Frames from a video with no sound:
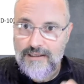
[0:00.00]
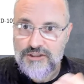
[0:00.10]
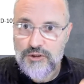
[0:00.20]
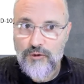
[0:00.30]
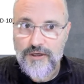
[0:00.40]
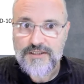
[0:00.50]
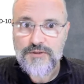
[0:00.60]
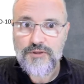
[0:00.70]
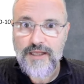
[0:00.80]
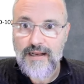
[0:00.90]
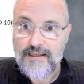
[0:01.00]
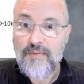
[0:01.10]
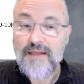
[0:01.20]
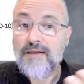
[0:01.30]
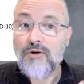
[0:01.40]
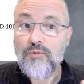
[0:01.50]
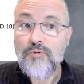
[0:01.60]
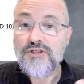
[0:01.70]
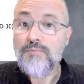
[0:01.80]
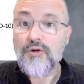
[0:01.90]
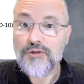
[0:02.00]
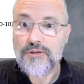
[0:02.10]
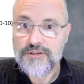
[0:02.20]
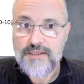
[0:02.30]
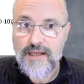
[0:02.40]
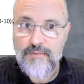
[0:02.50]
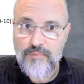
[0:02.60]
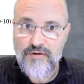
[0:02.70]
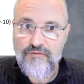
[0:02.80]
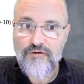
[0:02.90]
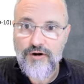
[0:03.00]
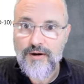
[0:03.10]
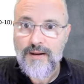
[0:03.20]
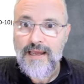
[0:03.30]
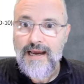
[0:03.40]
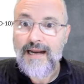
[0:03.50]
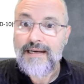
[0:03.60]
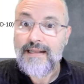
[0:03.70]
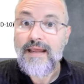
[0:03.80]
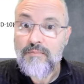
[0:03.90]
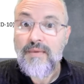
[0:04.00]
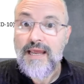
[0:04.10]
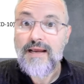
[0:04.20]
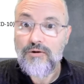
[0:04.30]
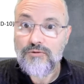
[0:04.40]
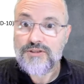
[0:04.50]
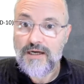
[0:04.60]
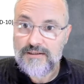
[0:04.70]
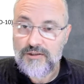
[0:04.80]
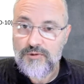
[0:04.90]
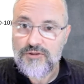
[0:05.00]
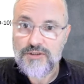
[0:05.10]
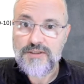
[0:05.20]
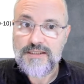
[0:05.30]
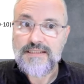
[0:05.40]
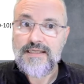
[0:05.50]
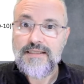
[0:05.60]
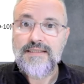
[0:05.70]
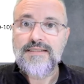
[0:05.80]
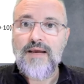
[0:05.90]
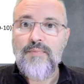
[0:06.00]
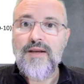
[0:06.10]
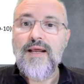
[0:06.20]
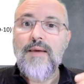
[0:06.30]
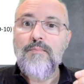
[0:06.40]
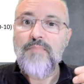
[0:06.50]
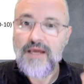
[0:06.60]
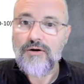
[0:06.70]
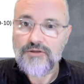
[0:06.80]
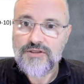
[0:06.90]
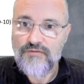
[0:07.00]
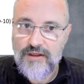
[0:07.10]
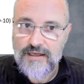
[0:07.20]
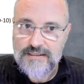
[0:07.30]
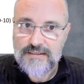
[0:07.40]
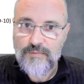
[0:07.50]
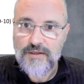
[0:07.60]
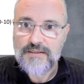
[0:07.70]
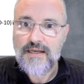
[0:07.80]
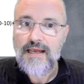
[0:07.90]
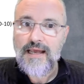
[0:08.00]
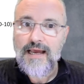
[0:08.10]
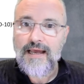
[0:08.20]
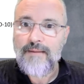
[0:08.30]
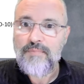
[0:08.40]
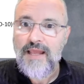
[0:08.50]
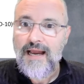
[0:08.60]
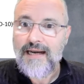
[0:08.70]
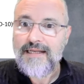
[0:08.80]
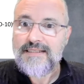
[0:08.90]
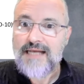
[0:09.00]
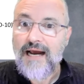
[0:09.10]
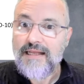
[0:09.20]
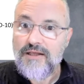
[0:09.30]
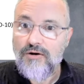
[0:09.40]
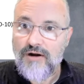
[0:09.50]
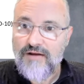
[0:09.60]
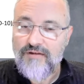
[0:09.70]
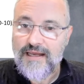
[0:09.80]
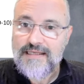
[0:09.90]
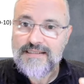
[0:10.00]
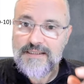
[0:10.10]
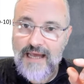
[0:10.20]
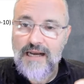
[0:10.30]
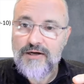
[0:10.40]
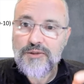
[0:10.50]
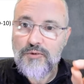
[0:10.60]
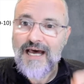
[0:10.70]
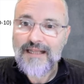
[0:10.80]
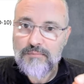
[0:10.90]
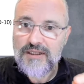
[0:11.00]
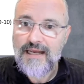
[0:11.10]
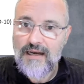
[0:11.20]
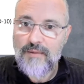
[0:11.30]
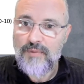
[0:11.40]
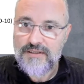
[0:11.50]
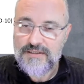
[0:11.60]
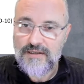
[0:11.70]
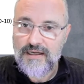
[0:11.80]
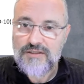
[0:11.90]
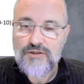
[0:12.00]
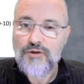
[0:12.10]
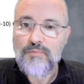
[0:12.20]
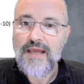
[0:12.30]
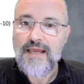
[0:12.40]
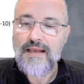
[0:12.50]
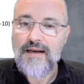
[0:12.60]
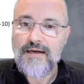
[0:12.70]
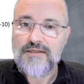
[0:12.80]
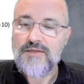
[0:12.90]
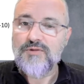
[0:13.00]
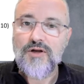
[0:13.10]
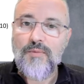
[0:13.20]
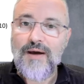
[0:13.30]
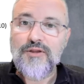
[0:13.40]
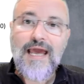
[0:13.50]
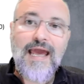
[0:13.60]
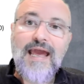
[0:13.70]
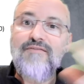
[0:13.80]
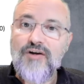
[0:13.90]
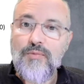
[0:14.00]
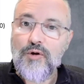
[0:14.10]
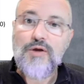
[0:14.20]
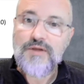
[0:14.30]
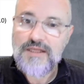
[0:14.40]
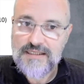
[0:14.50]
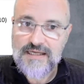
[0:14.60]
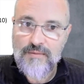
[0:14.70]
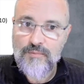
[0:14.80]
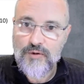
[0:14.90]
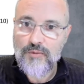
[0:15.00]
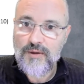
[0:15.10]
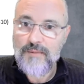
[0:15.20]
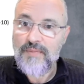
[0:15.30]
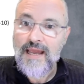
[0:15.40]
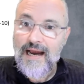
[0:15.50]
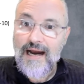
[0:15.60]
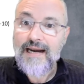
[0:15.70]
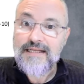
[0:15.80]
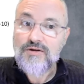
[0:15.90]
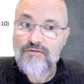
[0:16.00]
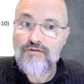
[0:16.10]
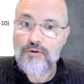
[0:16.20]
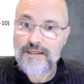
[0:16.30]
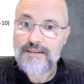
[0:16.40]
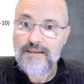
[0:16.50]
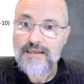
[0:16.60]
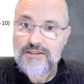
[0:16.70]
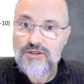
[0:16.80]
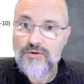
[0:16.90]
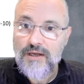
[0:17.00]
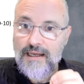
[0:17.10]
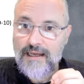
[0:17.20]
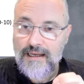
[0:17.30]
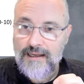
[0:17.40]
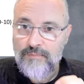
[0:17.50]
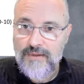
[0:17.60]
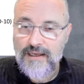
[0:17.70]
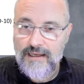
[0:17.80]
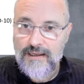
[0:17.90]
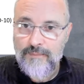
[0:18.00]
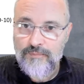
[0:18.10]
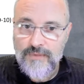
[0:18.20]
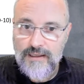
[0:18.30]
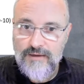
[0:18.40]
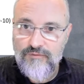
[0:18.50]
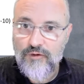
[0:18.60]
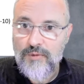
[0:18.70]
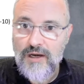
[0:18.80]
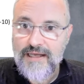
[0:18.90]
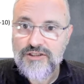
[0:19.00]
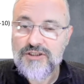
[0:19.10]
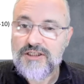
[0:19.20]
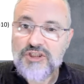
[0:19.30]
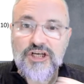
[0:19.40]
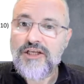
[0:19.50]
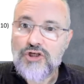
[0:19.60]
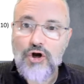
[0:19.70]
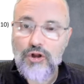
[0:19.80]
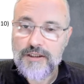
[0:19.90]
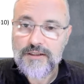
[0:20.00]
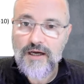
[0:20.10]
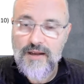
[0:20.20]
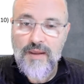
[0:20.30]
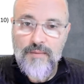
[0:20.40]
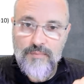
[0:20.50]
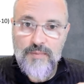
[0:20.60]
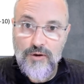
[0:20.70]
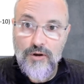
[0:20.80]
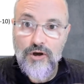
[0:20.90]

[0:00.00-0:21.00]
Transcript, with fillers: stories to tell depending on which models they prefer and they make causal attributions they said this is happening because of this yes um, and it's idiographic it's tailored to that particular person it's not making an assumption about everybody with the same problem and it's fluid so um, um, uh, formulations change all the time people